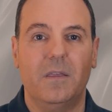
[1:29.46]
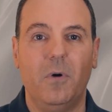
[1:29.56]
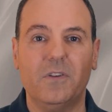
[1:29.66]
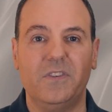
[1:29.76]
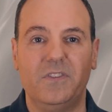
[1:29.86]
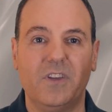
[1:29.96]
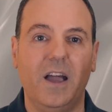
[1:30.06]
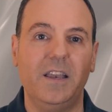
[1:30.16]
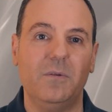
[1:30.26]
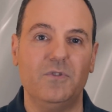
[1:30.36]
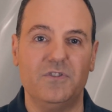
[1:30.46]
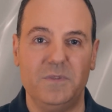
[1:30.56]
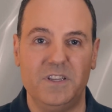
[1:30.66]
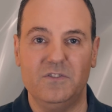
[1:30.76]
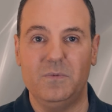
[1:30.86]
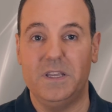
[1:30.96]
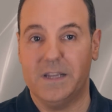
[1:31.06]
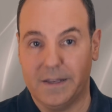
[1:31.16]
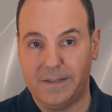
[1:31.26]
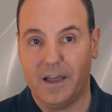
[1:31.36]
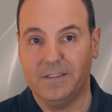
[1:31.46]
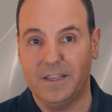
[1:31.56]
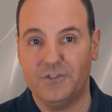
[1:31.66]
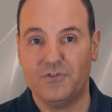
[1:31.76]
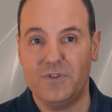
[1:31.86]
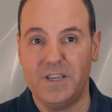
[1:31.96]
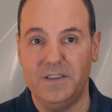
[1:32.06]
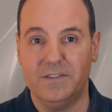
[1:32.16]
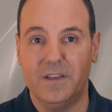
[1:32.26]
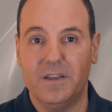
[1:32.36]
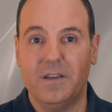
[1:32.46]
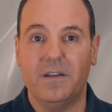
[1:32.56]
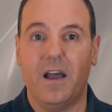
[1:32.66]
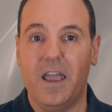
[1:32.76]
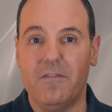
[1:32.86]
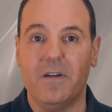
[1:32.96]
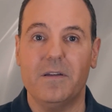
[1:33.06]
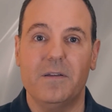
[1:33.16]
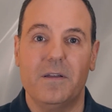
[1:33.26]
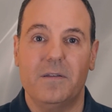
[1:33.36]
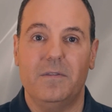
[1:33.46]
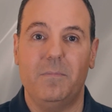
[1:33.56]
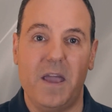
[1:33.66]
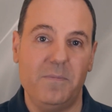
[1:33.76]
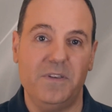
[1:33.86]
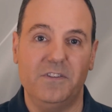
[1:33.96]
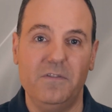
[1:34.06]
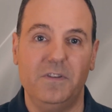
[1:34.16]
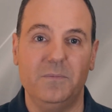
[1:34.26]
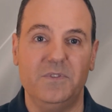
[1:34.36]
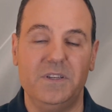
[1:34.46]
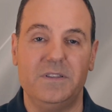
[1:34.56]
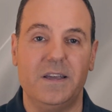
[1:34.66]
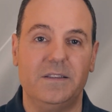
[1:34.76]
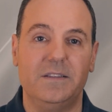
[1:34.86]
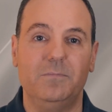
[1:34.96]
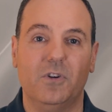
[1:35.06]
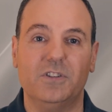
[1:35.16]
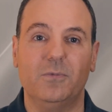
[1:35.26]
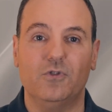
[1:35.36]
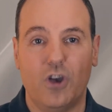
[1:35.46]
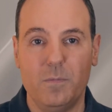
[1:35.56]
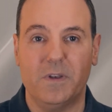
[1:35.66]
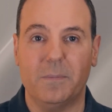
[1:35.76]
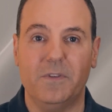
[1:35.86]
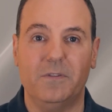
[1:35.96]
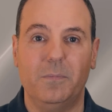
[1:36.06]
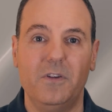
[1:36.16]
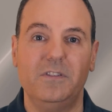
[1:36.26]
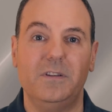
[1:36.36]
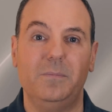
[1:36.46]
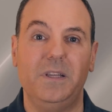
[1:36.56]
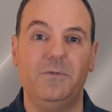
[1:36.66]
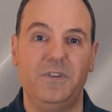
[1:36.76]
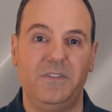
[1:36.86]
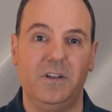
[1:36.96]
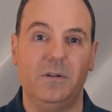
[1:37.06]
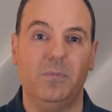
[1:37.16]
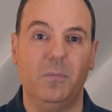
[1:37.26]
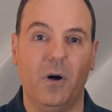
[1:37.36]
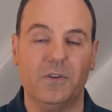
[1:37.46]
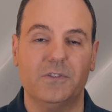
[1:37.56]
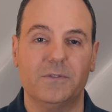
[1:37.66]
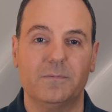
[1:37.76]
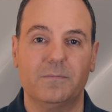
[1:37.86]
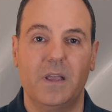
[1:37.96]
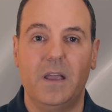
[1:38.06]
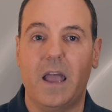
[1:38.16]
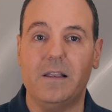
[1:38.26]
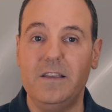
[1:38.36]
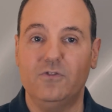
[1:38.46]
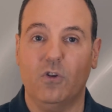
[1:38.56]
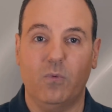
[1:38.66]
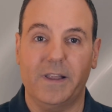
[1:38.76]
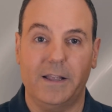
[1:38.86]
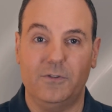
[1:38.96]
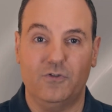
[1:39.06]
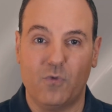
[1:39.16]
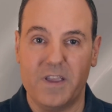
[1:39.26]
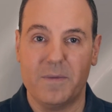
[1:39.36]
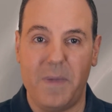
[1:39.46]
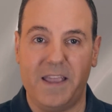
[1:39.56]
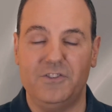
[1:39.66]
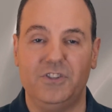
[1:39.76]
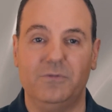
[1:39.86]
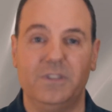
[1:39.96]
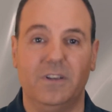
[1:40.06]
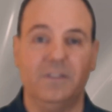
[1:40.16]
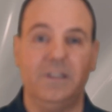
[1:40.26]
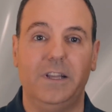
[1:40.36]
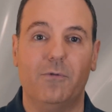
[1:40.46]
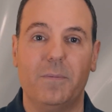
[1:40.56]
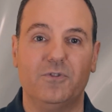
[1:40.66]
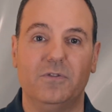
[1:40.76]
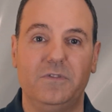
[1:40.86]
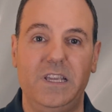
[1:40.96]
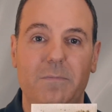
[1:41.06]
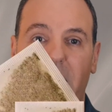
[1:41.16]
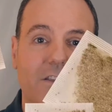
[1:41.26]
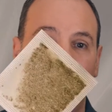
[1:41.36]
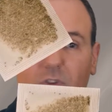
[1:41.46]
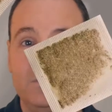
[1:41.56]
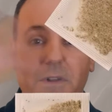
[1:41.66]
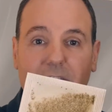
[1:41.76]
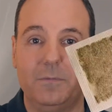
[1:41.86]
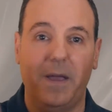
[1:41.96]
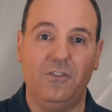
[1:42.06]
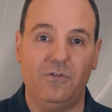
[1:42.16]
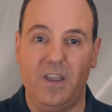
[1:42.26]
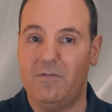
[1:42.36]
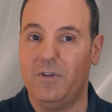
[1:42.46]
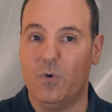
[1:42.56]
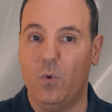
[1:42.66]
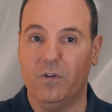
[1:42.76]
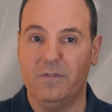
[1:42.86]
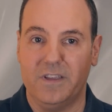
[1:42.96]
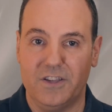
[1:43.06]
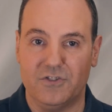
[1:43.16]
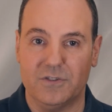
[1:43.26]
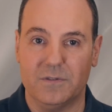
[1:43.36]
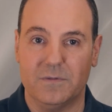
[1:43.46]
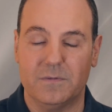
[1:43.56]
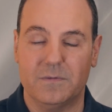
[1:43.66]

The box is tiny, which means we cut down their trees. However, the paper is so flimsy that it's impossible to open up the supposedly resealable box. At least not without destroying the packaging, resulting in the eruption of tea bags forcibly dispatched to every corner of the kitchen.